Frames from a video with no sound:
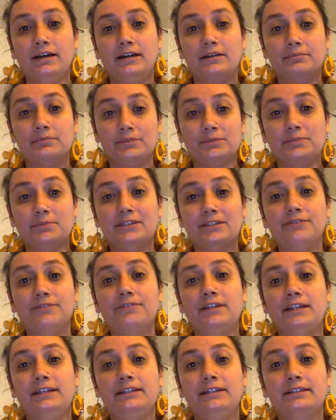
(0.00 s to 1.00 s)

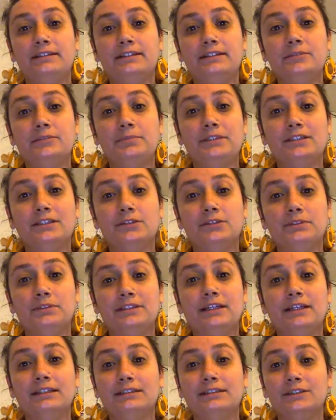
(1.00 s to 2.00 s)
specifically in this because we
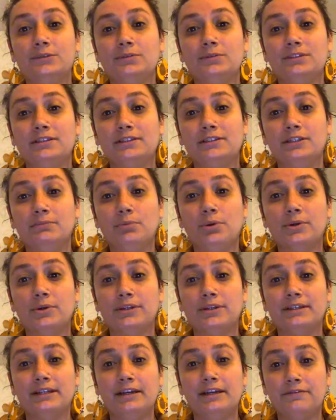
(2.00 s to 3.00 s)
thought this was an
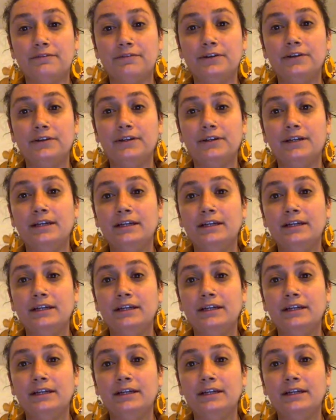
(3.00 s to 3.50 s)
important effort